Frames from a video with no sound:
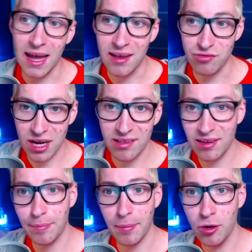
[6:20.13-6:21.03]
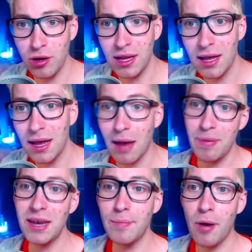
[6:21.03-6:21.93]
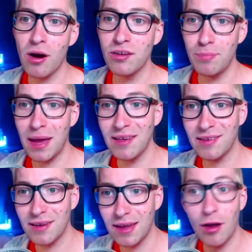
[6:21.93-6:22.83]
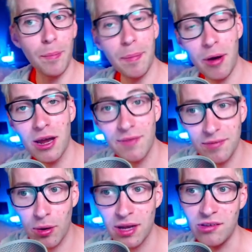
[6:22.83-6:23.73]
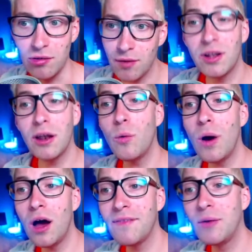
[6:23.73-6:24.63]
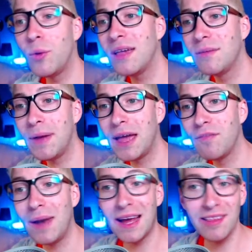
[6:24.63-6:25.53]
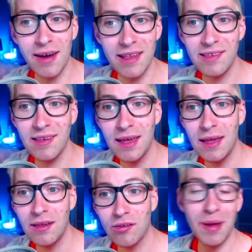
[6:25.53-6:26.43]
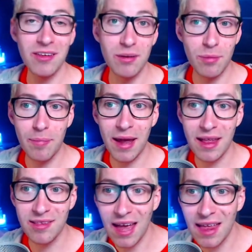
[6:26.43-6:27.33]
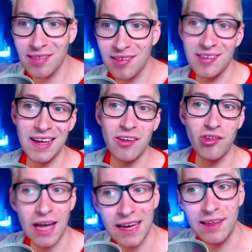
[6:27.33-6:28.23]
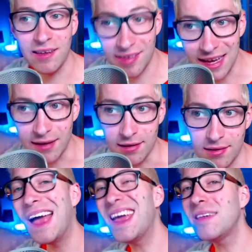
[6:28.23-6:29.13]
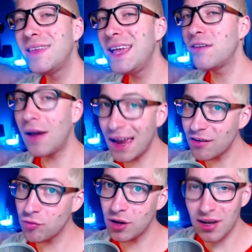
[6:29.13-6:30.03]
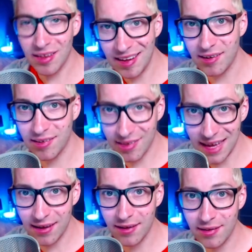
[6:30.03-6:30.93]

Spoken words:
a red zip-up hoodie, and Peter Parker's mask and upper part of his bodysuit. With the lower half, he wears a pair of black tights, some basketball pants, and the signature Adidas sneakers. And yes, these are actual Adidas sneakers,